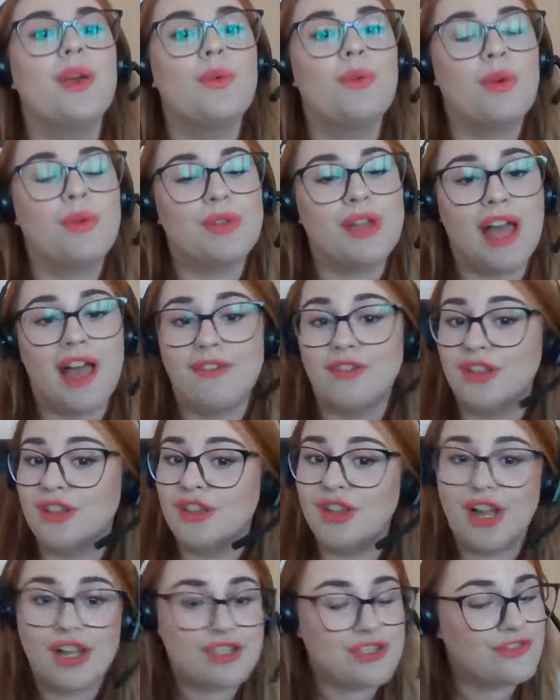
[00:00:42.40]
we will have a
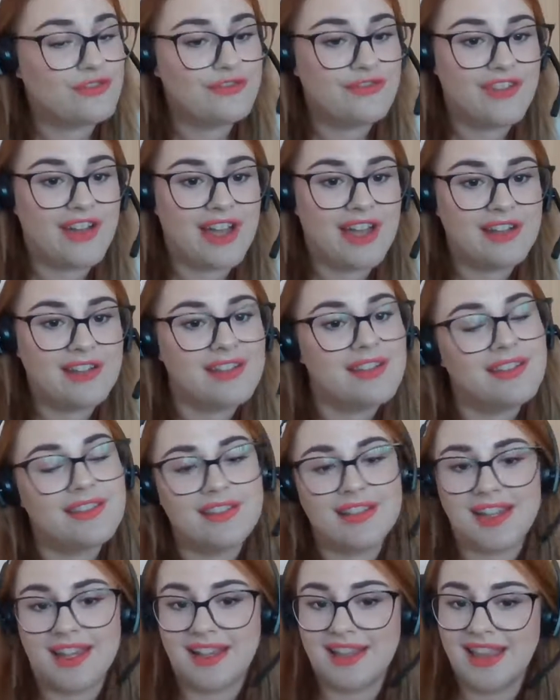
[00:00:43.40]
lot of fun,
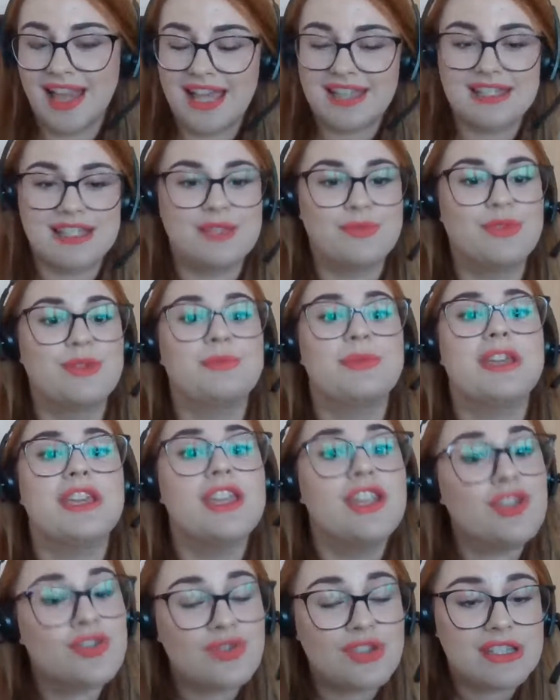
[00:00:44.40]
the classes will be
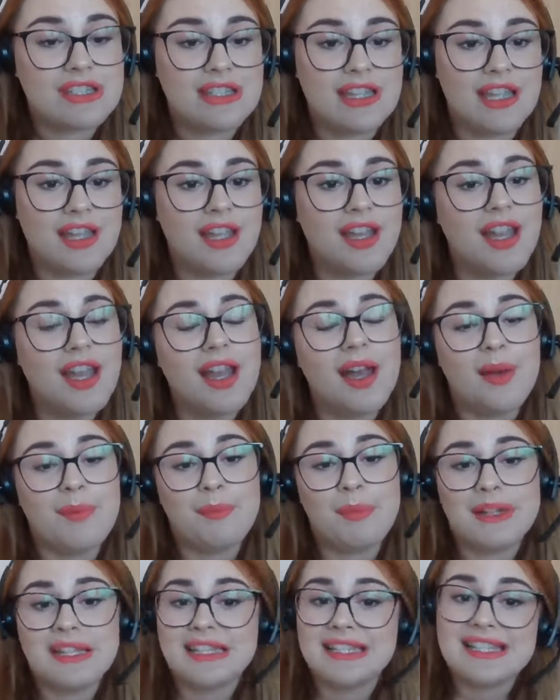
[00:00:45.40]
interesting,
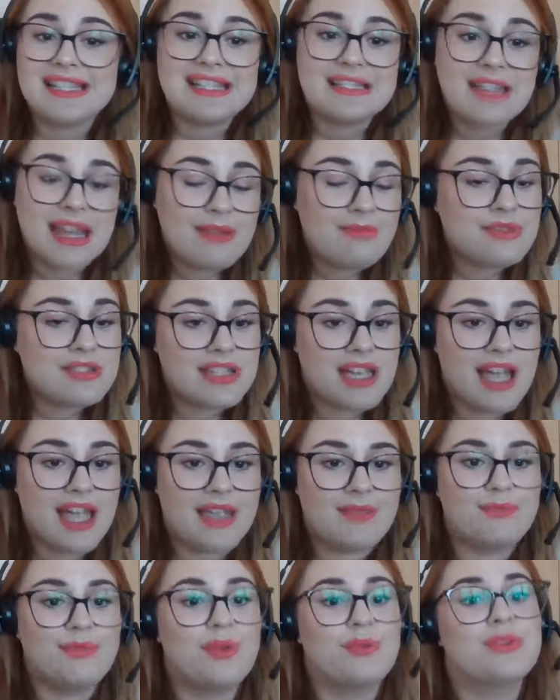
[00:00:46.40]
but at the same
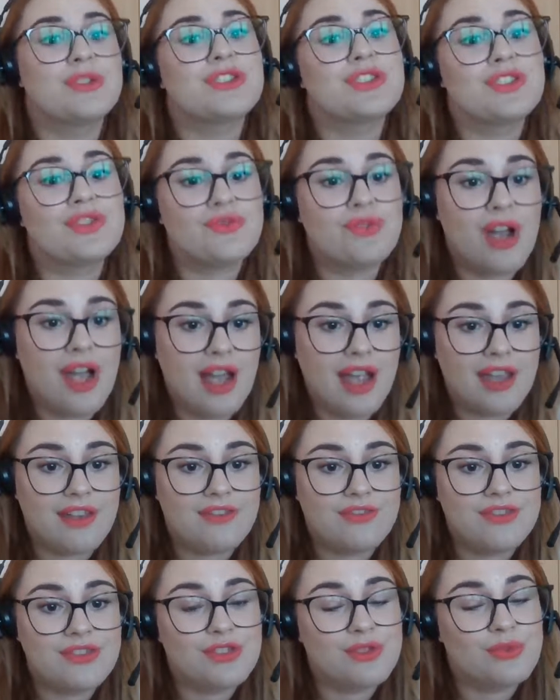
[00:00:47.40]
time, we will
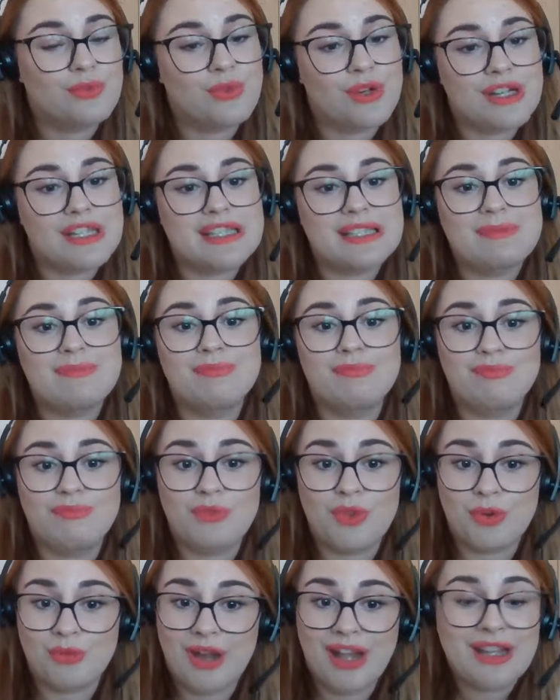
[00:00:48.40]
strive towards
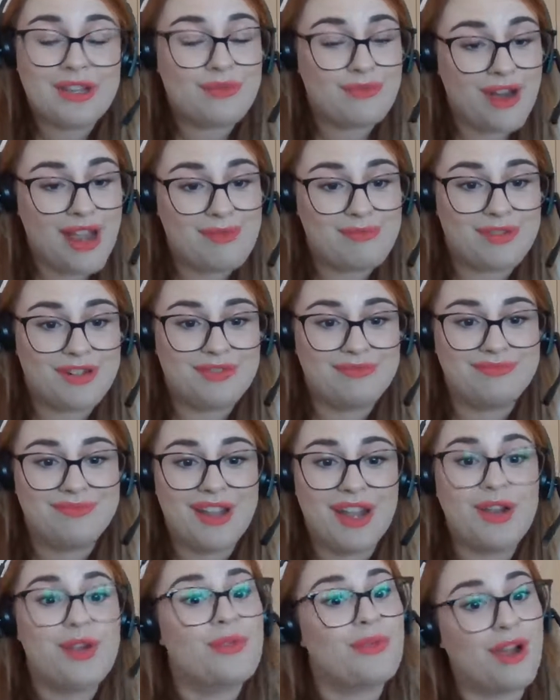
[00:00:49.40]
correct grammar
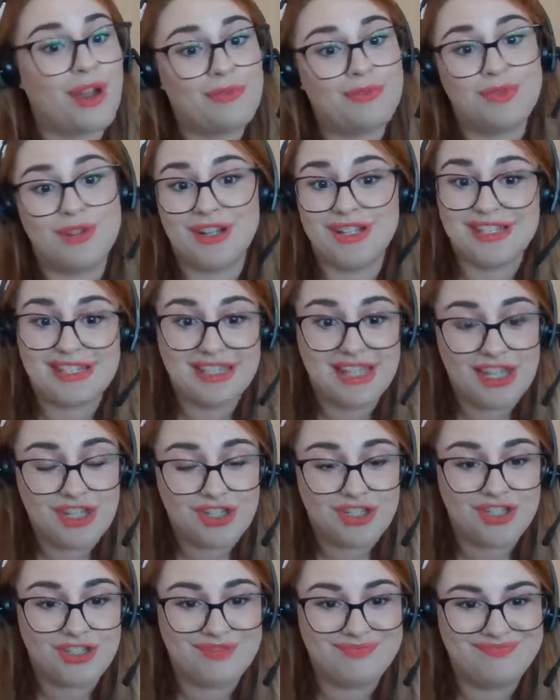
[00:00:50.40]
and correct
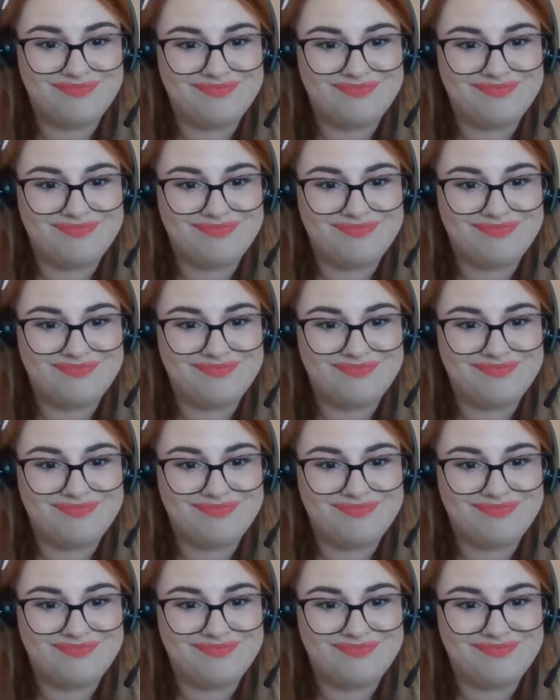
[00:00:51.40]
pronunciation.